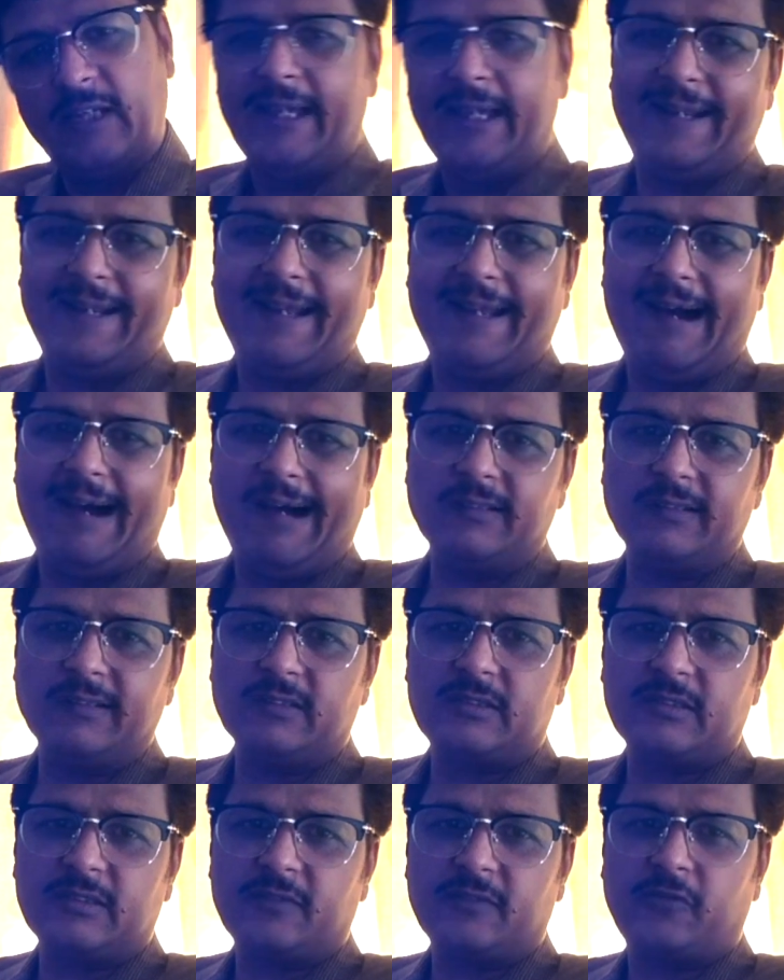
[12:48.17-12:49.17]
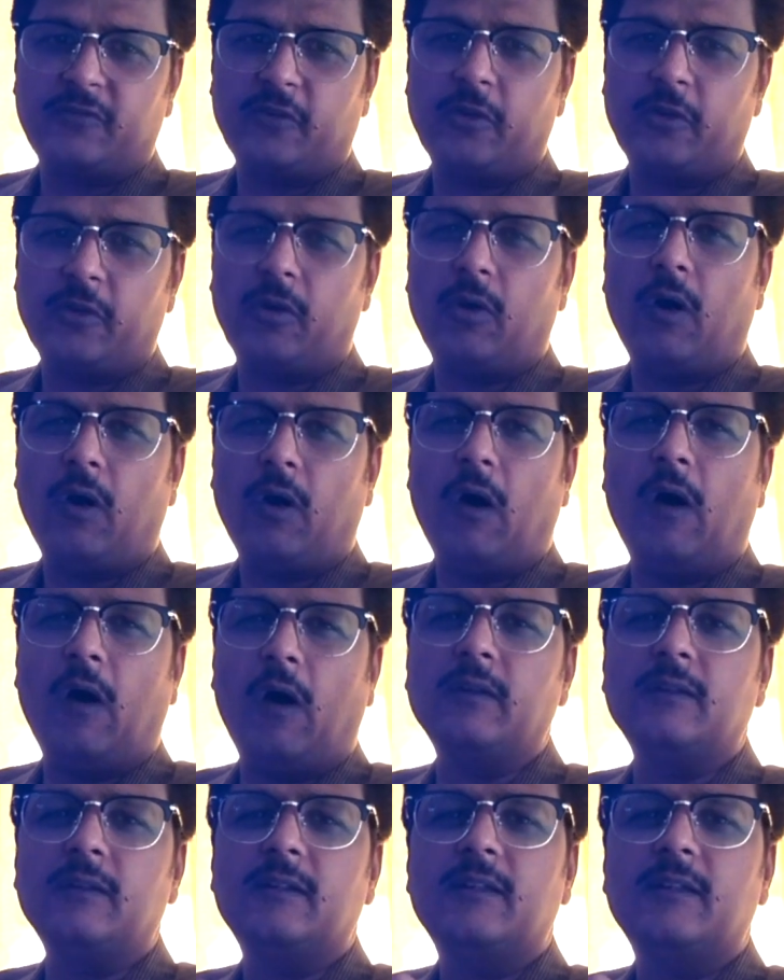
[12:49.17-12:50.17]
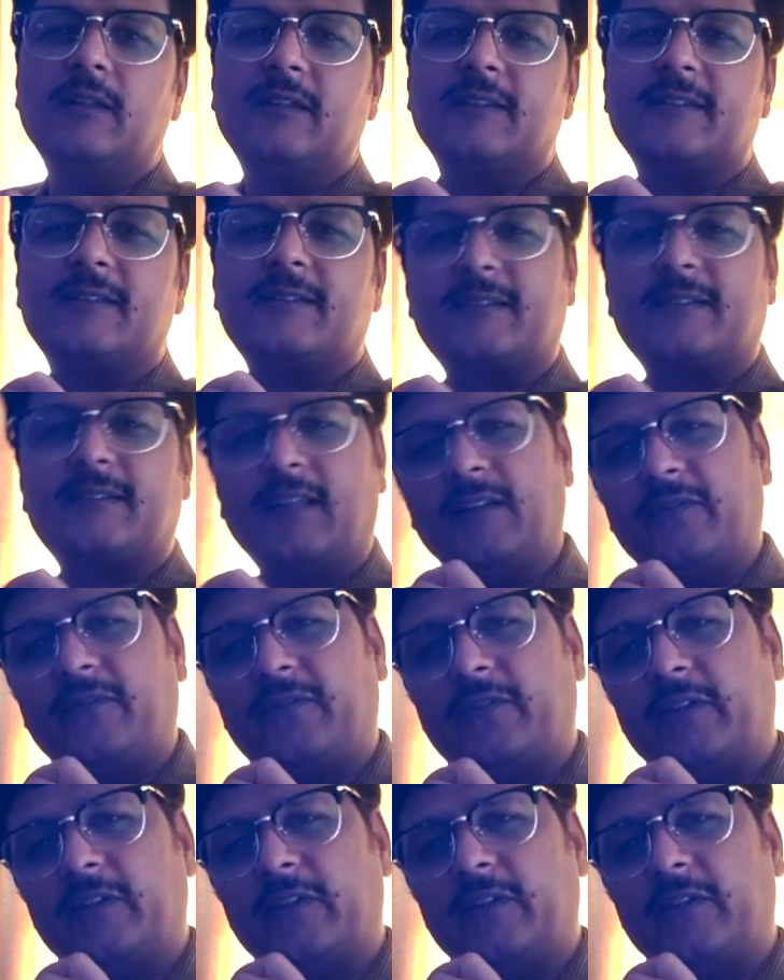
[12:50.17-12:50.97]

and answer for your own self